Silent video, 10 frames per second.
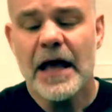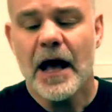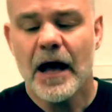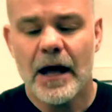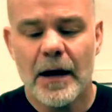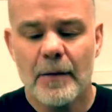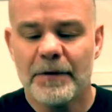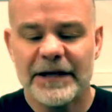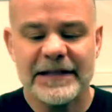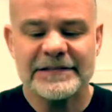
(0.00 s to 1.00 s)

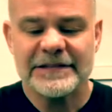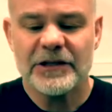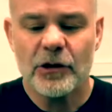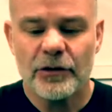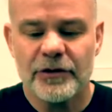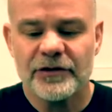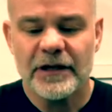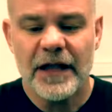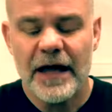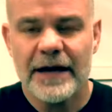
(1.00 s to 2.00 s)
but it's still, there's a
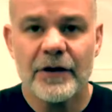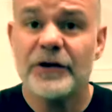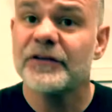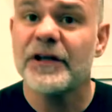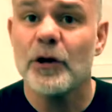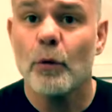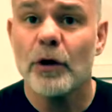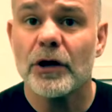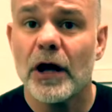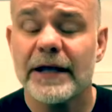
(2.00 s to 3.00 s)
lot of areas here
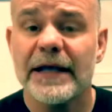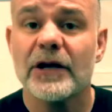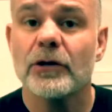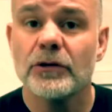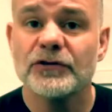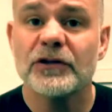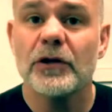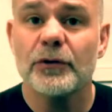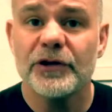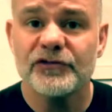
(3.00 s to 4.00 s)
where, again, loose
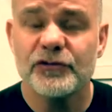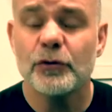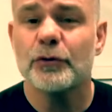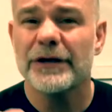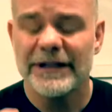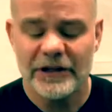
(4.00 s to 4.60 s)
clothing, jewelry,